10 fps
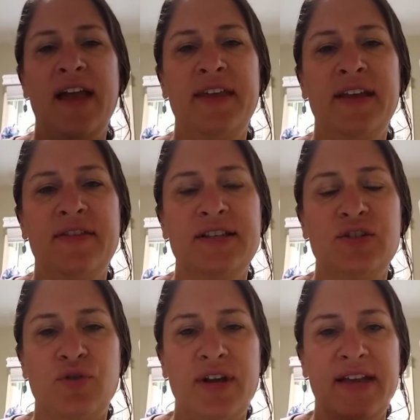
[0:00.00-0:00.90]
I think this
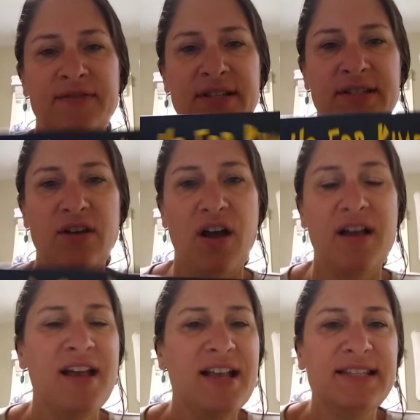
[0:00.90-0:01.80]
story gives us
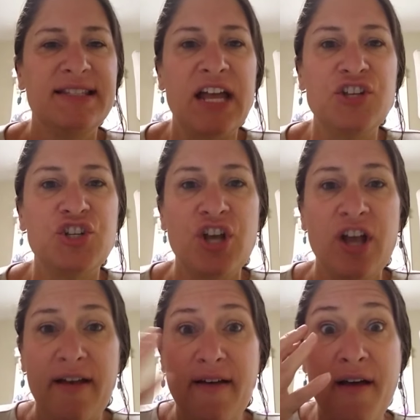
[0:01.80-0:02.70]
such
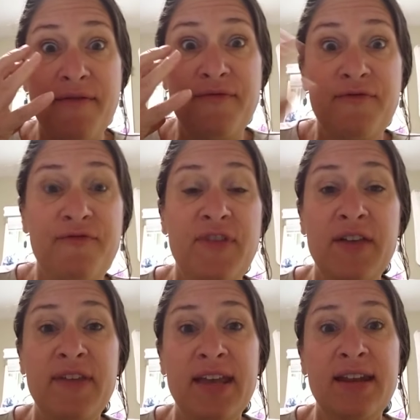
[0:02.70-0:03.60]
a
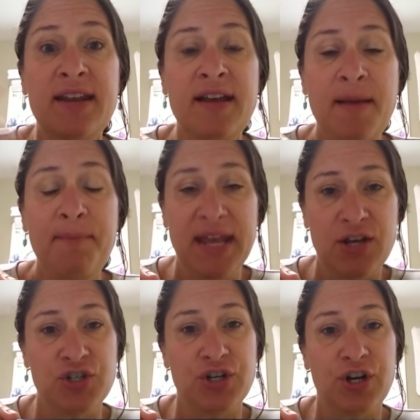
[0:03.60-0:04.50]
vivid
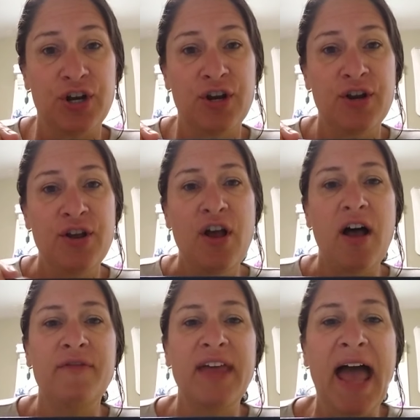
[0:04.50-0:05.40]
picture
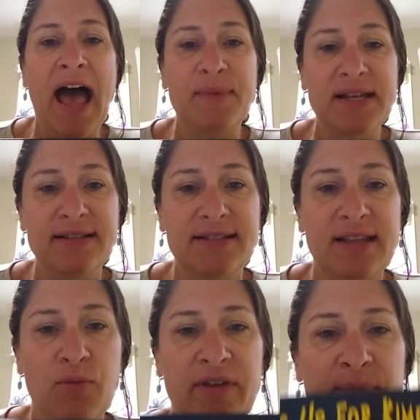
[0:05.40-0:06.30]
of the habits
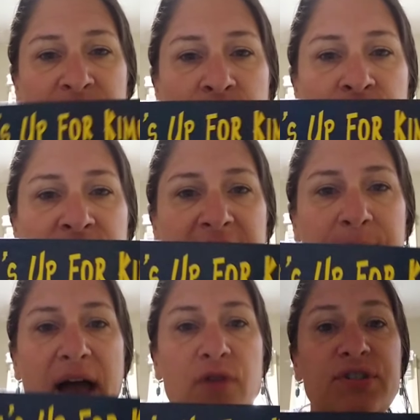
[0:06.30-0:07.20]
that we've been learning
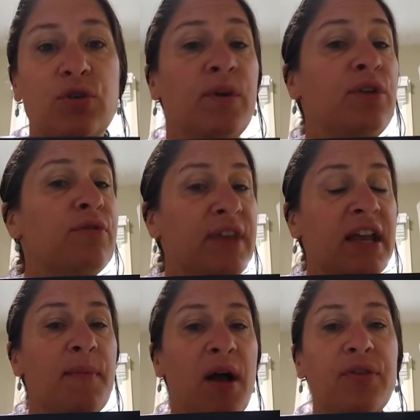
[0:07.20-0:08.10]
about. So when you think
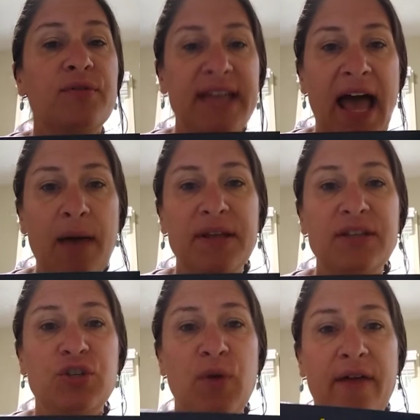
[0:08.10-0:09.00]
about those
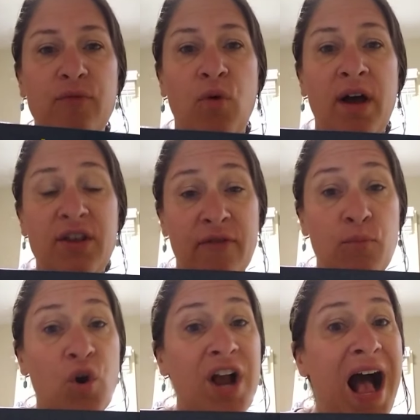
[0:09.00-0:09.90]
habits, you have
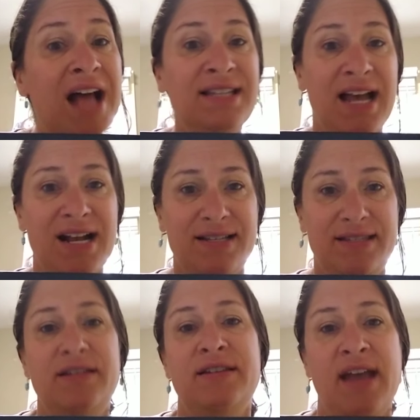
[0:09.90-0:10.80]
more
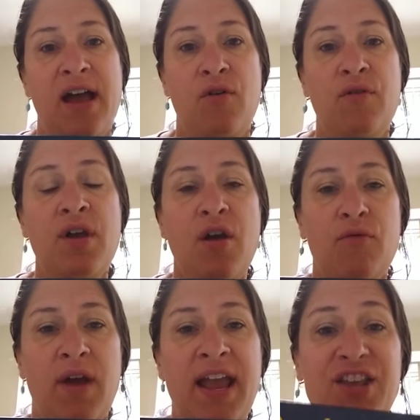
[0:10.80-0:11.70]
context now,
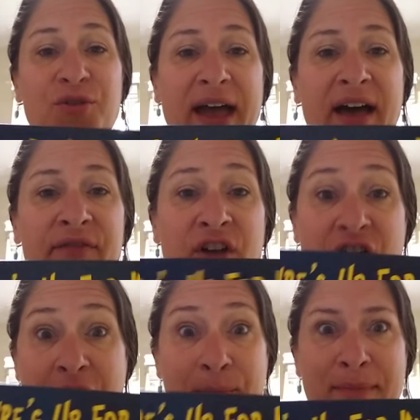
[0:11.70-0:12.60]
right? You have
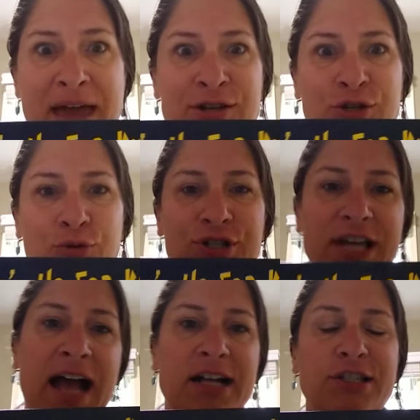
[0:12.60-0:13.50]
a mentor
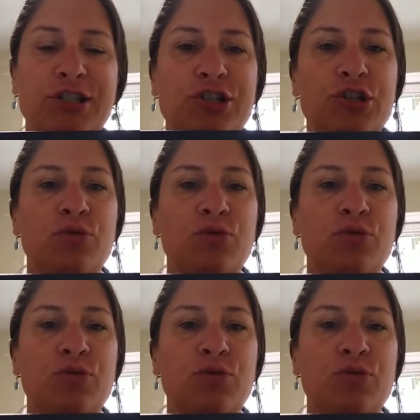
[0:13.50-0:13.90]
text